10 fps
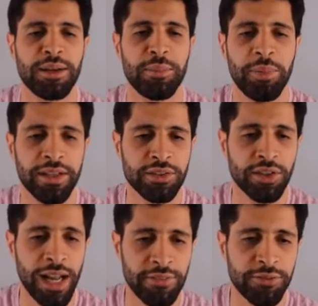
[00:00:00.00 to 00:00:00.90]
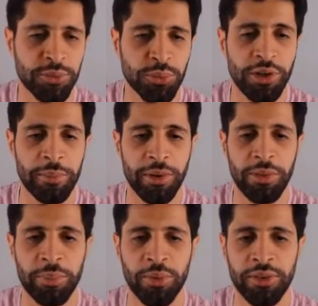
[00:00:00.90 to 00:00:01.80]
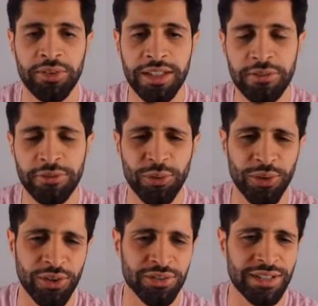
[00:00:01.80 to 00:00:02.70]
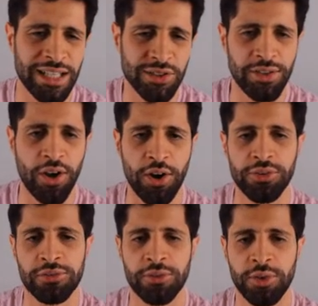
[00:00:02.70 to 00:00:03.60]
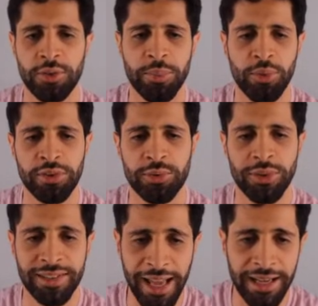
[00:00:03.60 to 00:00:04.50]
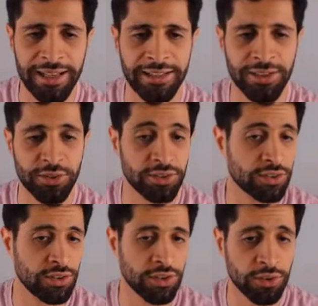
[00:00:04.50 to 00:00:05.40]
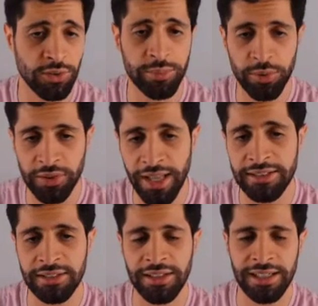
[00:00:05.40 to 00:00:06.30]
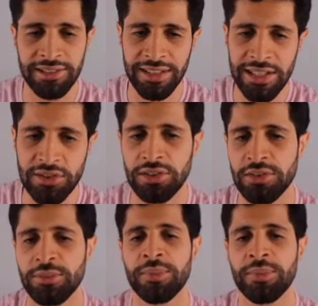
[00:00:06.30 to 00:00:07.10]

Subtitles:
but you don't have to worry about the pawn on d4 because it's actually harder for your opponent to attack it because it's currently protected and it's easy to